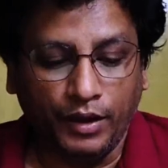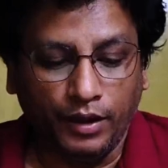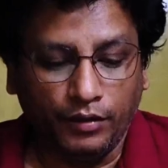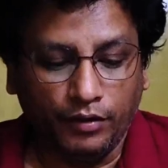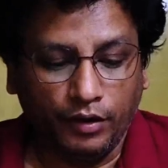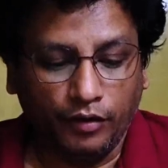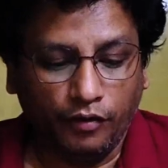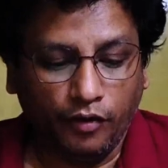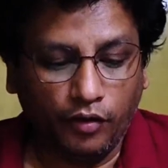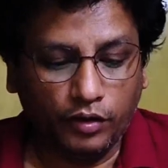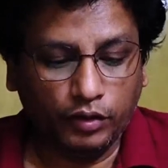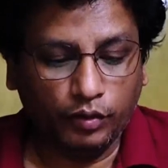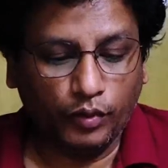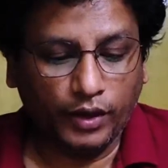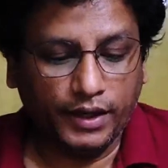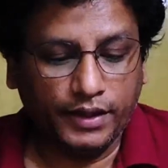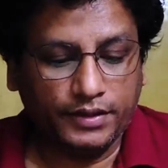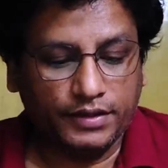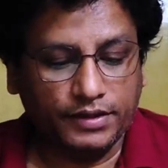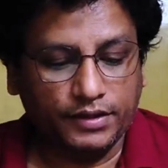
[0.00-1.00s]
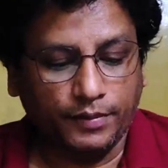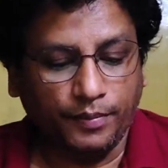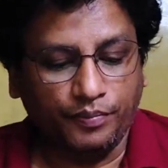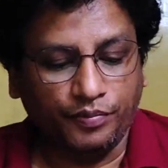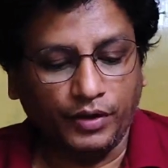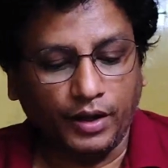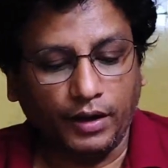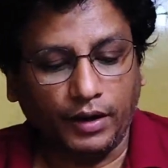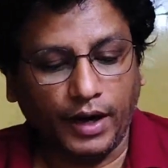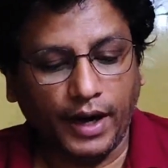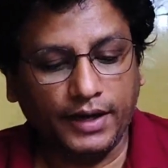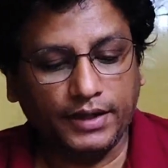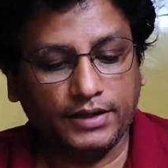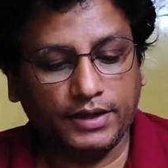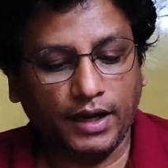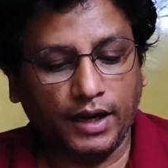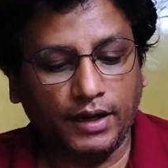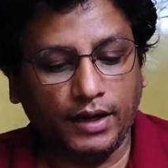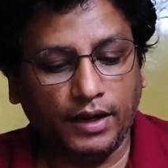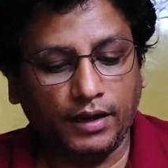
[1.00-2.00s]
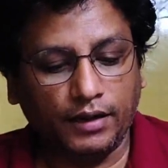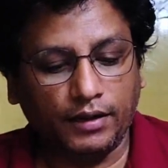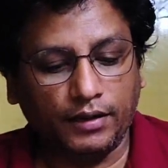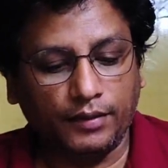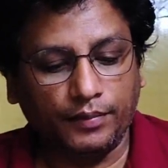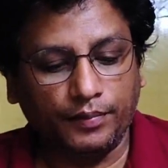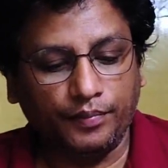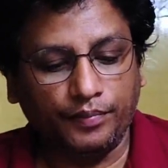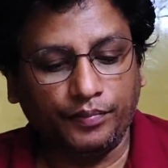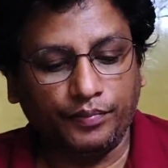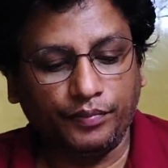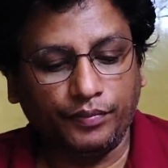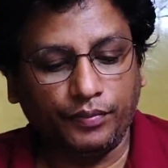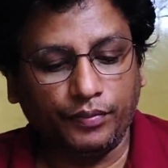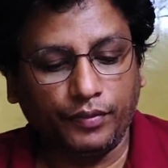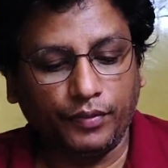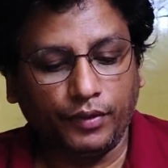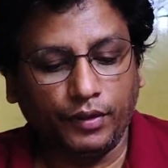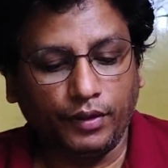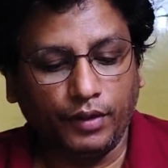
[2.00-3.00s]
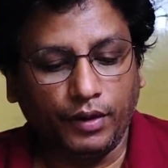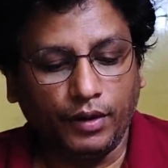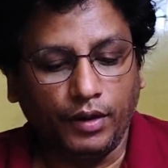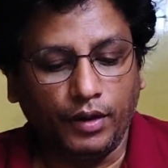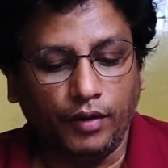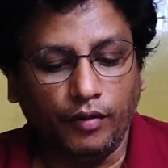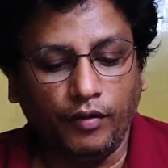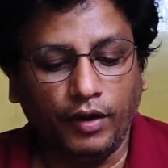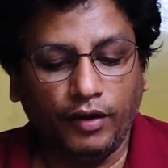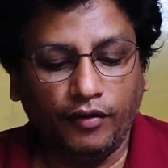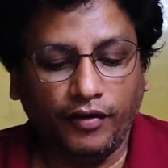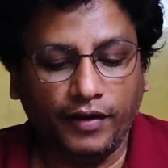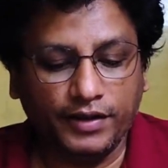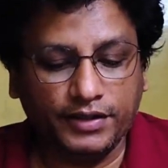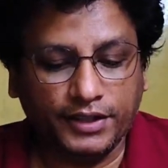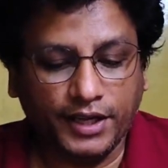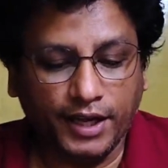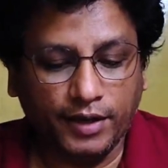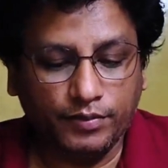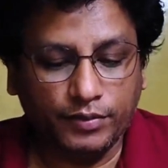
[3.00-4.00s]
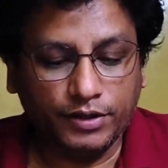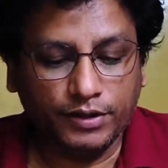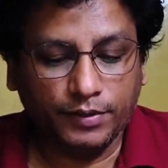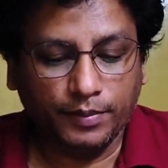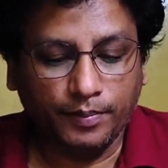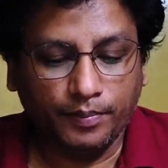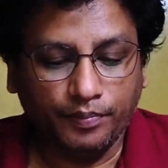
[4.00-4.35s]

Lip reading: The fourth one is rights under welfare schemes.